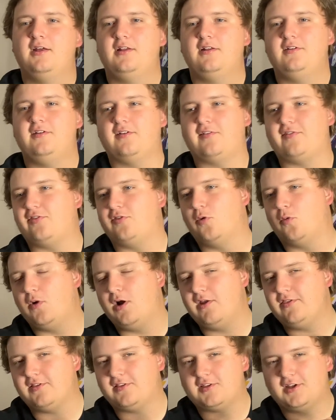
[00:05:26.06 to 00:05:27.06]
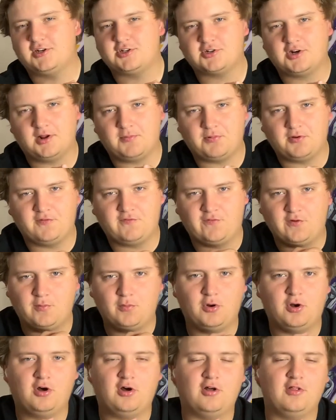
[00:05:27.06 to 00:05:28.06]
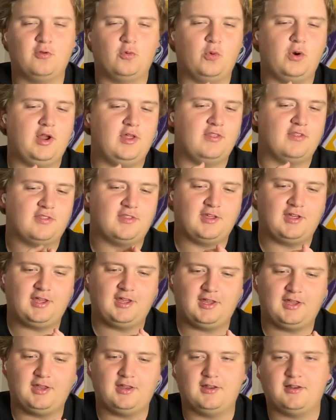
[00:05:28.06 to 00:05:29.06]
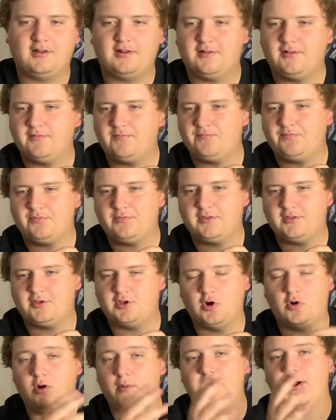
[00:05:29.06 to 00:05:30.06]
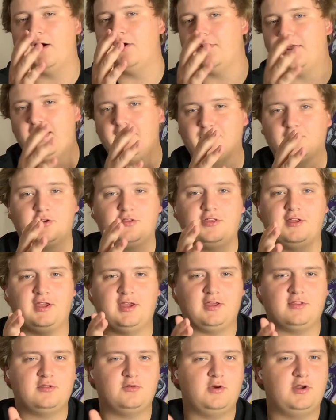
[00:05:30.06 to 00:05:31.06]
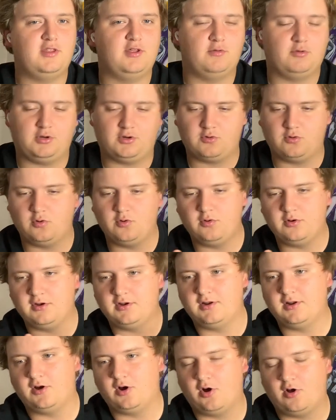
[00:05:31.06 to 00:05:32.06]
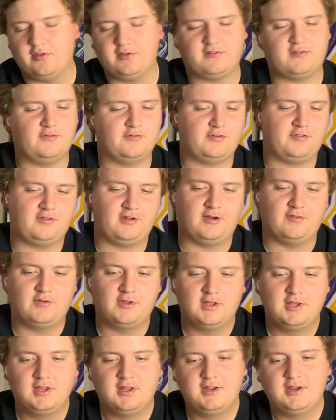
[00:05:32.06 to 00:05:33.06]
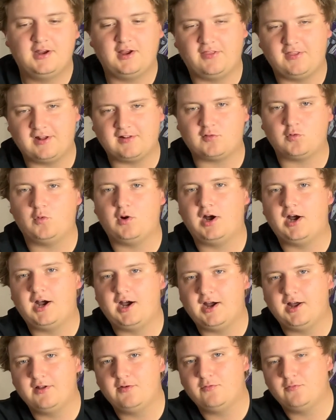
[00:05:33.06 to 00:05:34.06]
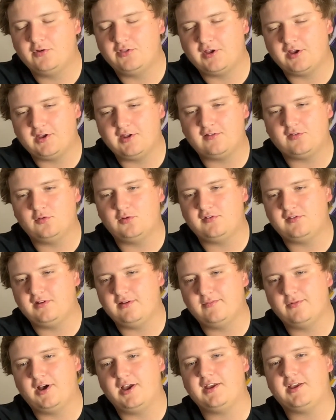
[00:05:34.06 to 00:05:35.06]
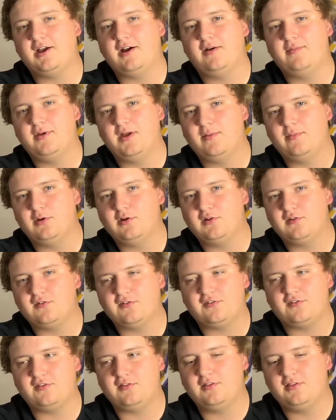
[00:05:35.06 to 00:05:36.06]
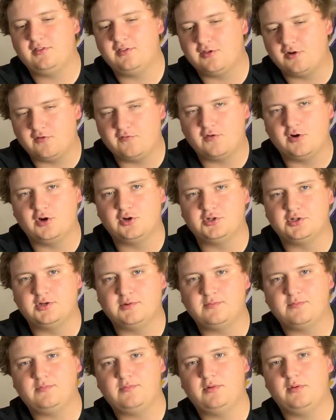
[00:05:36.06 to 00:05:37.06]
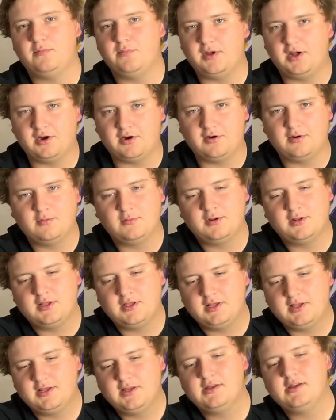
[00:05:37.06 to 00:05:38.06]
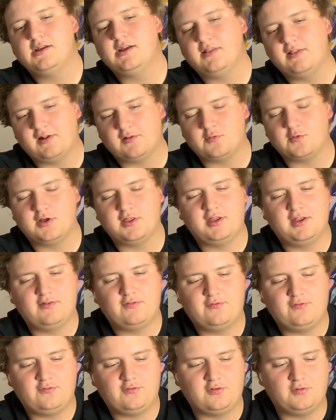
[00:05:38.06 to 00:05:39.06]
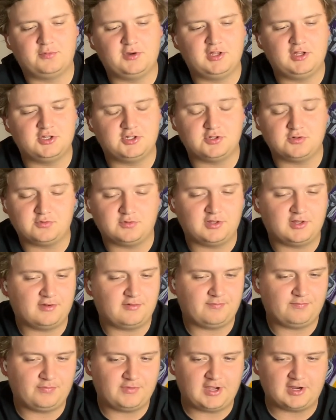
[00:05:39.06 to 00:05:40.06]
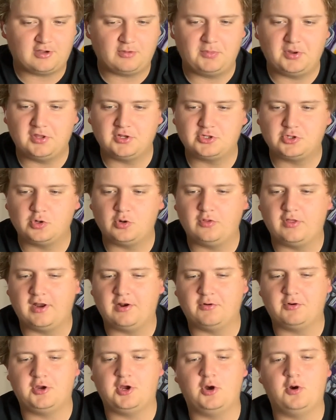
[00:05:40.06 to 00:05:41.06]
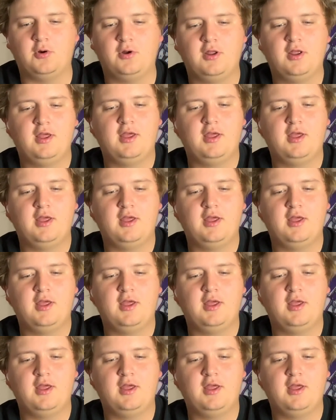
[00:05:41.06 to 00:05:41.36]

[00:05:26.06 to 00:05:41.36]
just the way that they try to play football, the way that they go about everything, the way they recruit and all this different stuff. And that's why when they get to a team like Alabama, it's just their version, but better. And that's why they have so many issues with it. That could be the truth. I don't know.